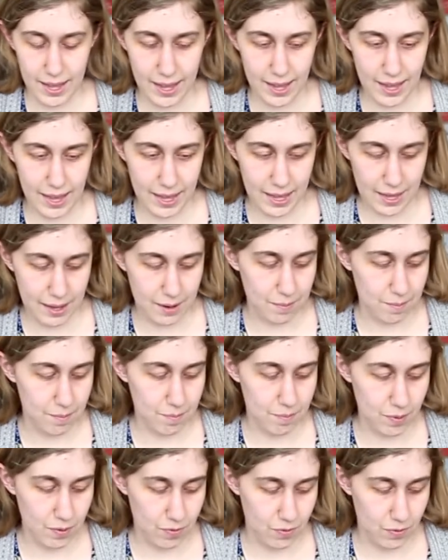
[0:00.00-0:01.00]

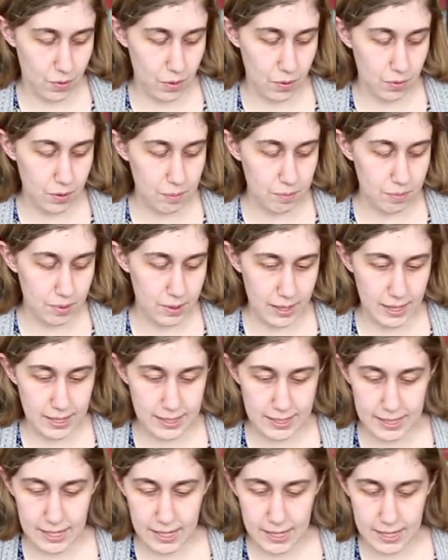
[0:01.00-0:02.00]
And before we
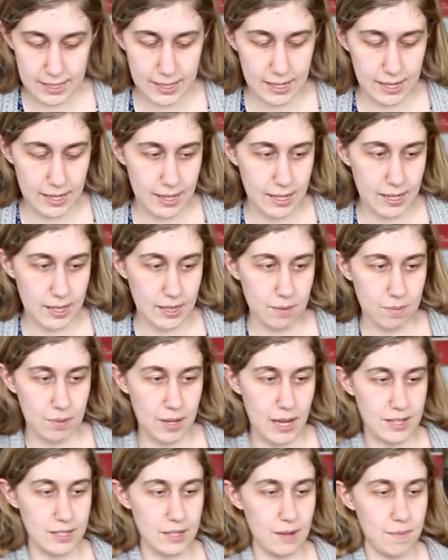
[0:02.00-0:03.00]
place it in the
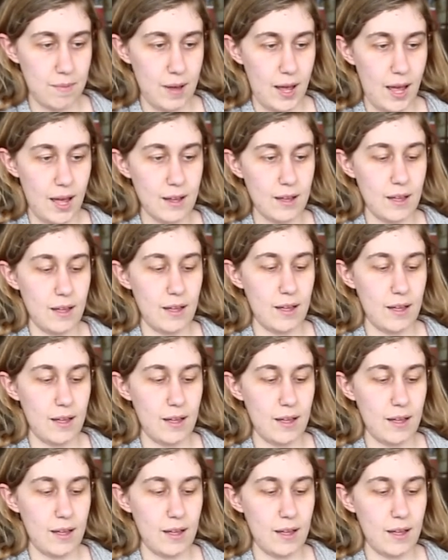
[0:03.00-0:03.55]
plastic bag,